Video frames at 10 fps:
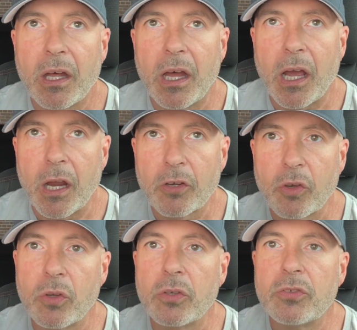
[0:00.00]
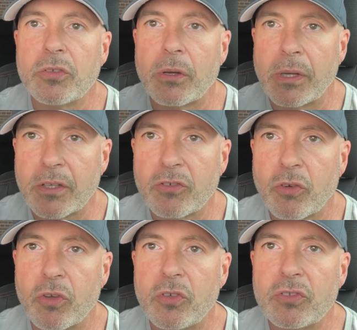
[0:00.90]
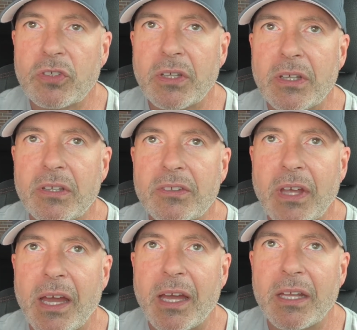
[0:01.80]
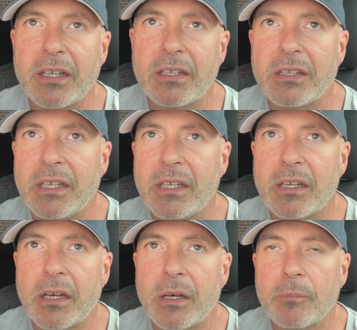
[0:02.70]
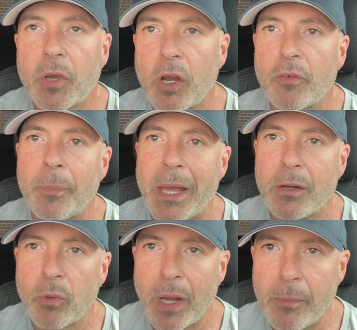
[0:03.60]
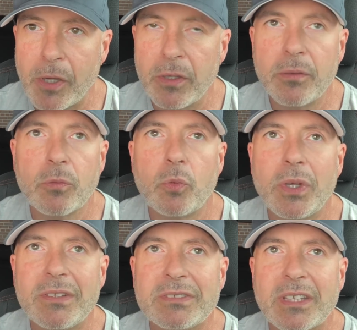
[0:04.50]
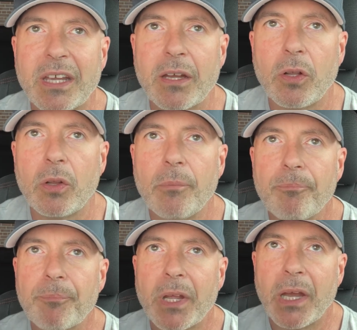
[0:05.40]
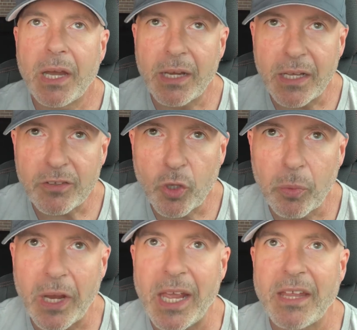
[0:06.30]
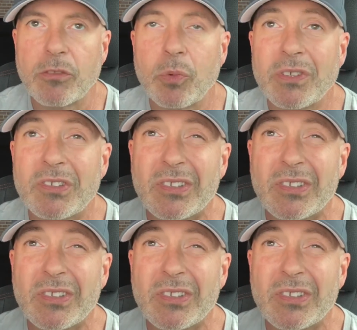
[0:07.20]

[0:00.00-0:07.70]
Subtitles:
Our next cruise is on the Carnival Panorama. We sail on October 8th, which is